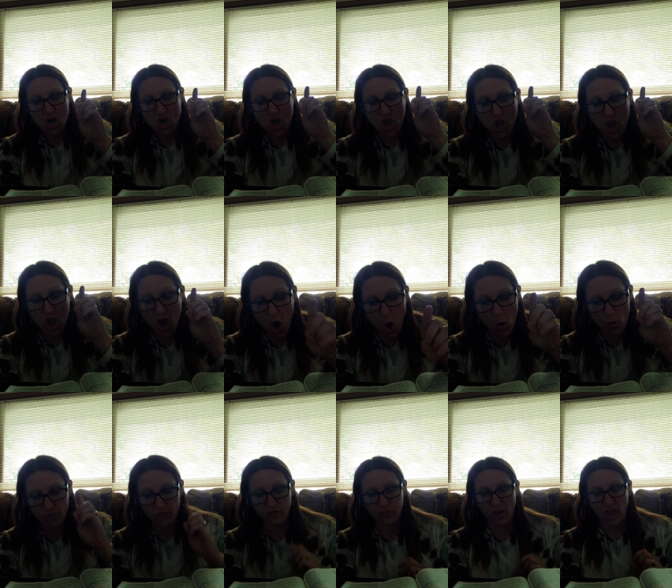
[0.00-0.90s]
No
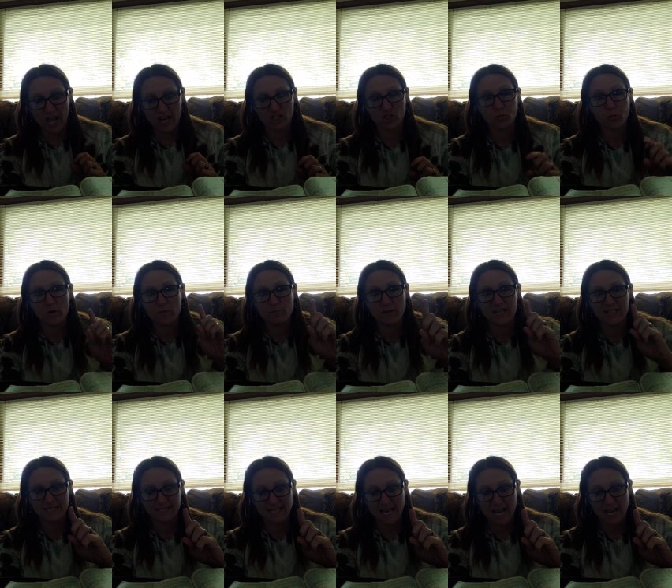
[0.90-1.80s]
flesh would be
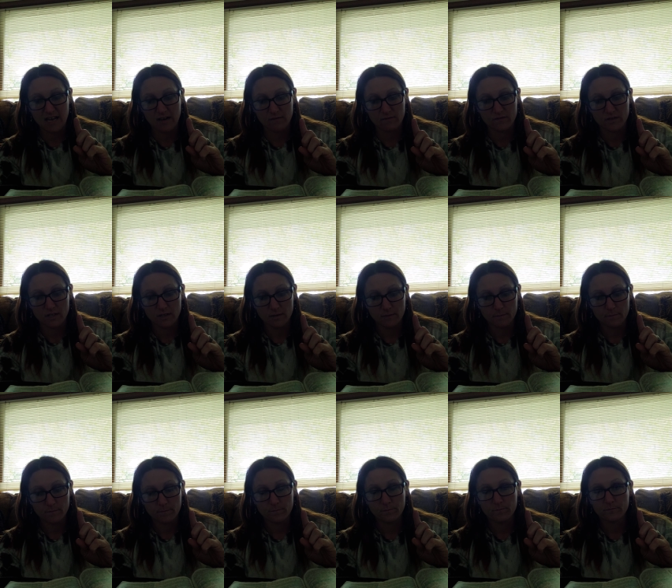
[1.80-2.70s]
saved.
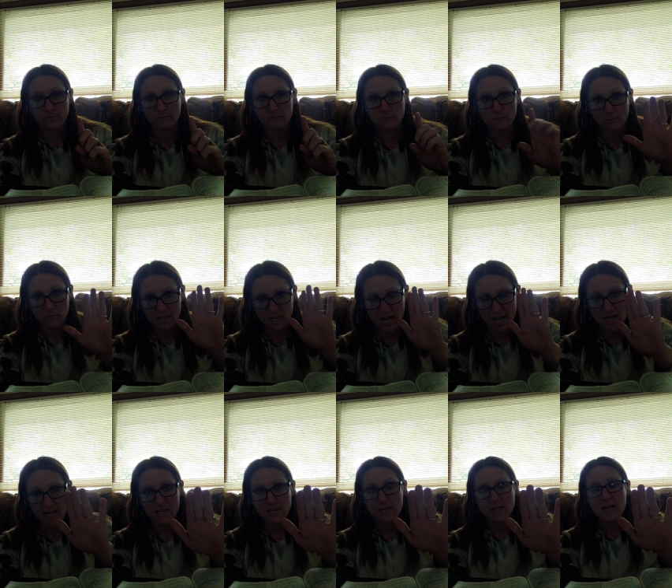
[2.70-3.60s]

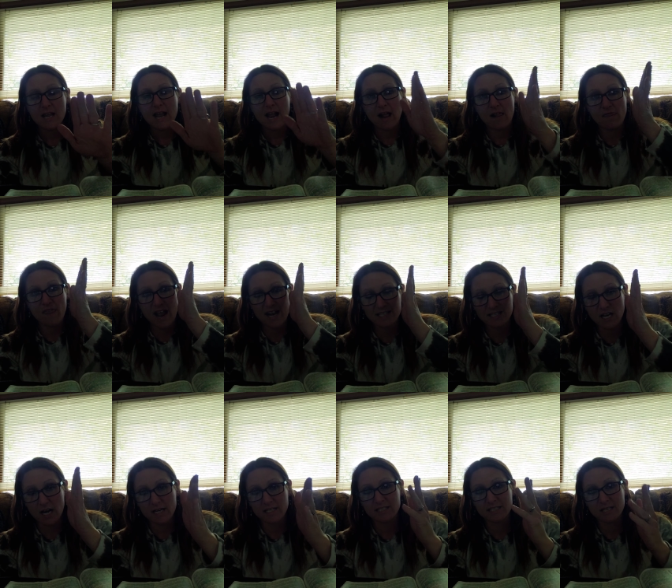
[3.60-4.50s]
Okay. And that's
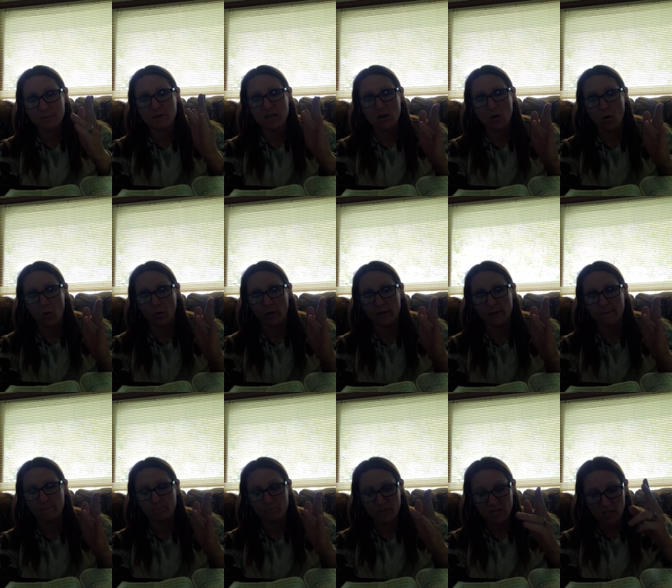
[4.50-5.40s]
got a semicolon.
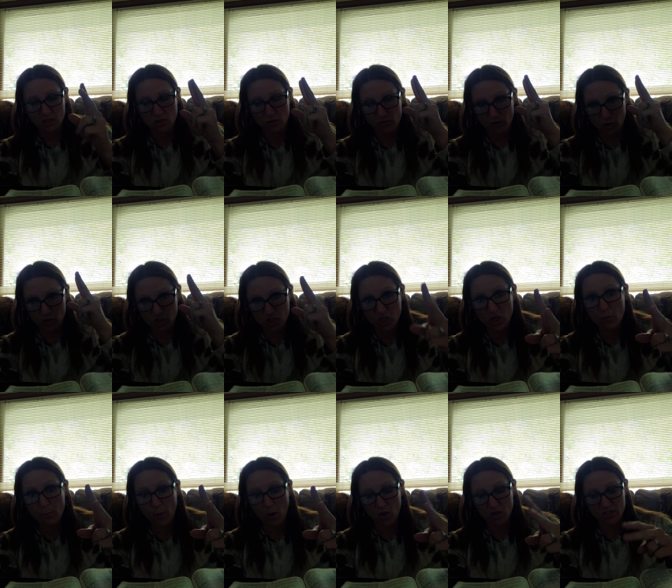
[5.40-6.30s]
So there's two
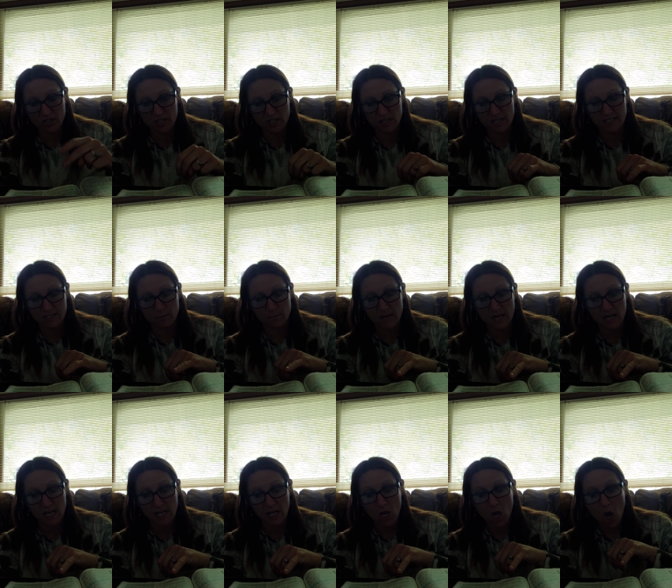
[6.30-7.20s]
parts to this
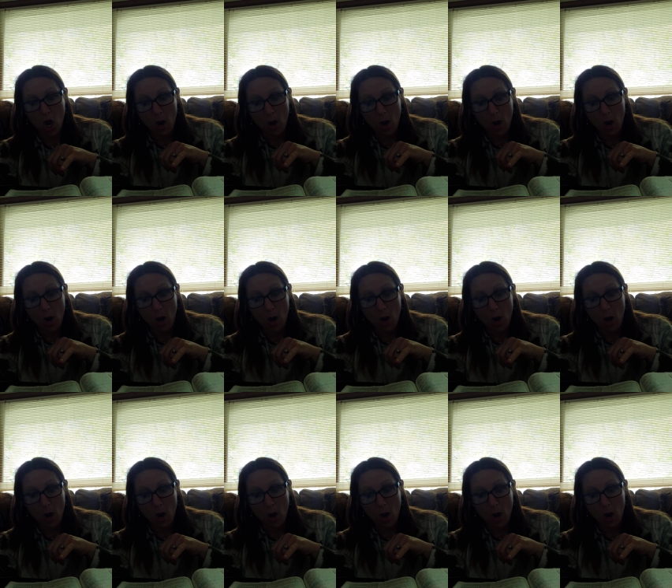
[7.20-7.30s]
meaning.